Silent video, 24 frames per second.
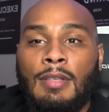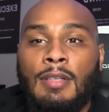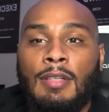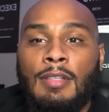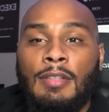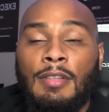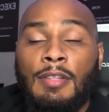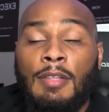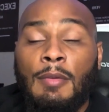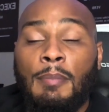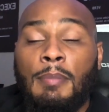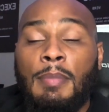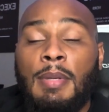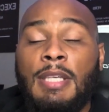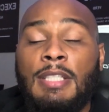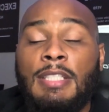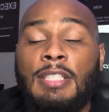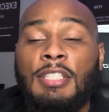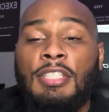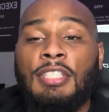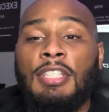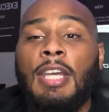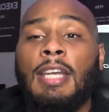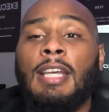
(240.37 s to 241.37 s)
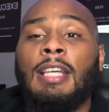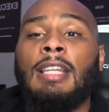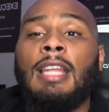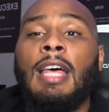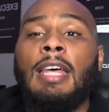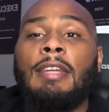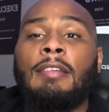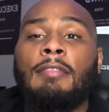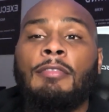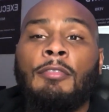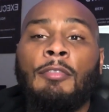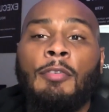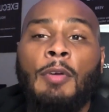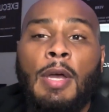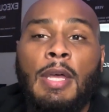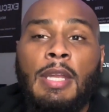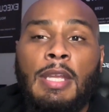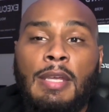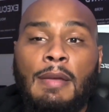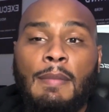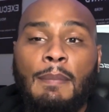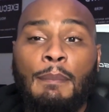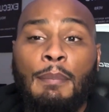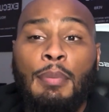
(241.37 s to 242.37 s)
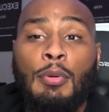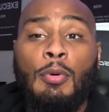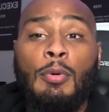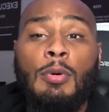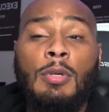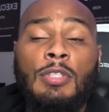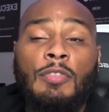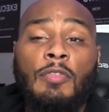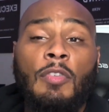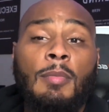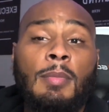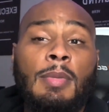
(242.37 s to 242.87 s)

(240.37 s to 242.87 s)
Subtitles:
the business checking line of credit pulls from